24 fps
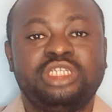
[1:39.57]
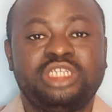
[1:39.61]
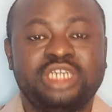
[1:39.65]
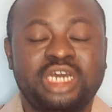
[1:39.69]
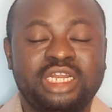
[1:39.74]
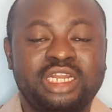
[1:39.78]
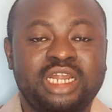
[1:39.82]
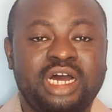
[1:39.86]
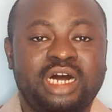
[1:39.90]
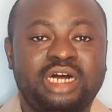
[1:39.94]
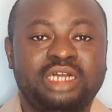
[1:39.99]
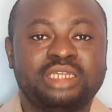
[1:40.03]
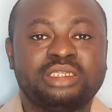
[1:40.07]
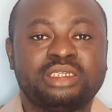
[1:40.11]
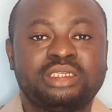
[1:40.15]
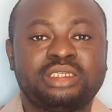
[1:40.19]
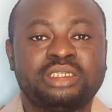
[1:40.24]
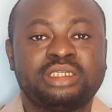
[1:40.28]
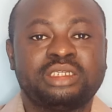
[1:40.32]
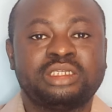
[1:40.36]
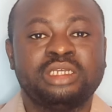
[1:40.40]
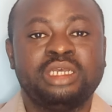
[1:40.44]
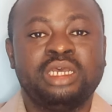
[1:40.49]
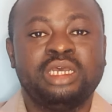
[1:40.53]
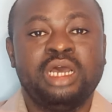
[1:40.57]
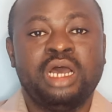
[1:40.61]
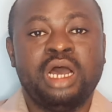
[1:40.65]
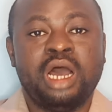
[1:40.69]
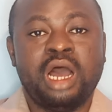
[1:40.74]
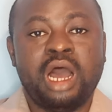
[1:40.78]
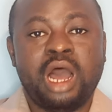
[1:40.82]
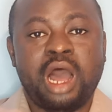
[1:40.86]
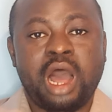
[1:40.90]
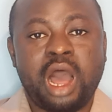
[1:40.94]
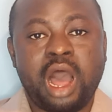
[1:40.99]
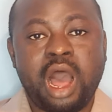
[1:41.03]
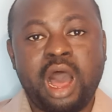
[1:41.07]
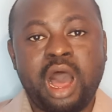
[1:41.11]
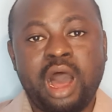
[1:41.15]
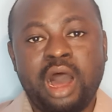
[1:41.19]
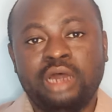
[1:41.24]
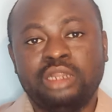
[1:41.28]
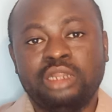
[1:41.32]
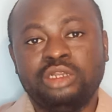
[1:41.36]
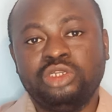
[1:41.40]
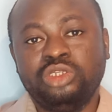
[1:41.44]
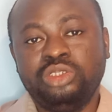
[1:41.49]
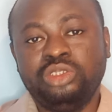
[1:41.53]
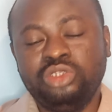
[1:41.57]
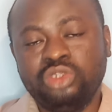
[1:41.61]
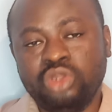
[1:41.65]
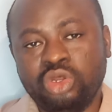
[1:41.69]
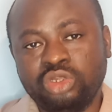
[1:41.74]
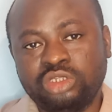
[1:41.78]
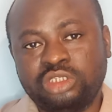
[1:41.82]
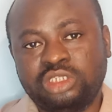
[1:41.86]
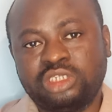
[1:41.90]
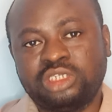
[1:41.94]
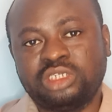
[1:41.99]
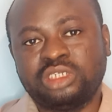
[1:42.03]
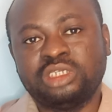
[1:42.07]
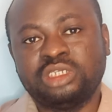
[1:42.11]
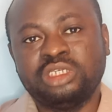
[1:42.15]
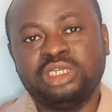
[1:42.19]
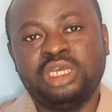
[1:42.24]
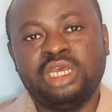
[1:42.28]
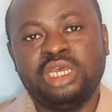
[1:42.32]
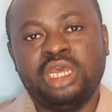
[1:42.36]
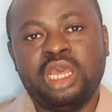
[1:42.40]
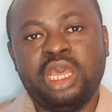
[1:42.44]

journals are not